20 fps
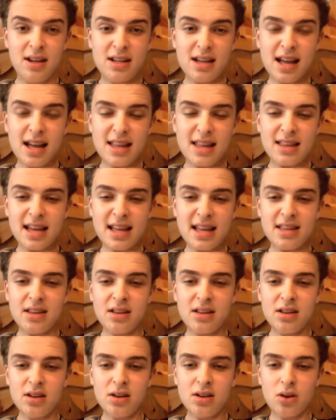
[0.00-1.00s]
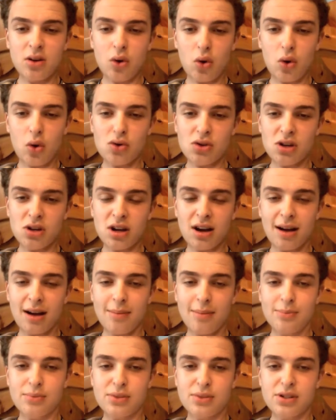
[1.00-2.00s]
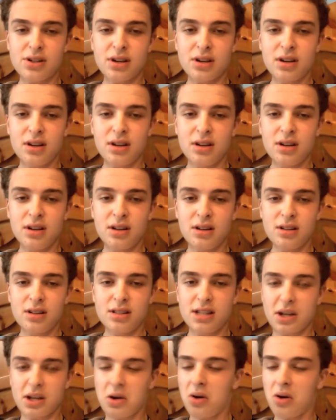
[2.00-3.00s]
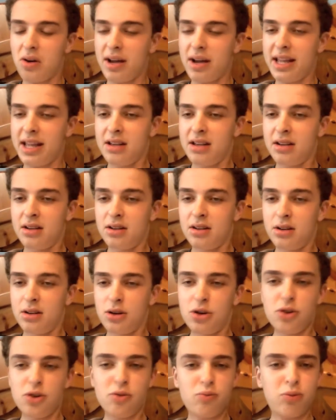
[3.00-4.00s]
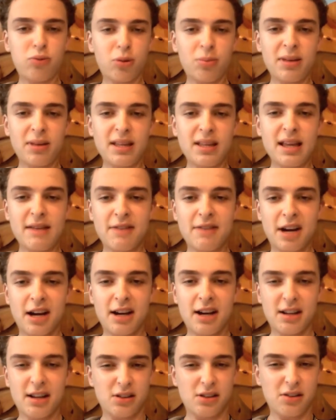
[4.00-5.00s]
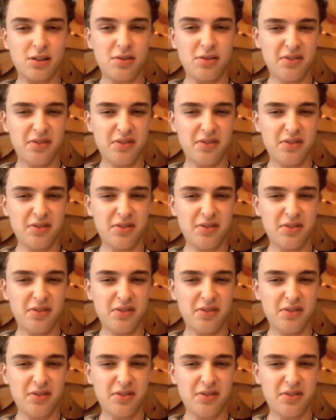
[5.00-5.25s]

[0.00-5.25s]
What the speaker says: And then on comes Takoi, who you've probably never heard of,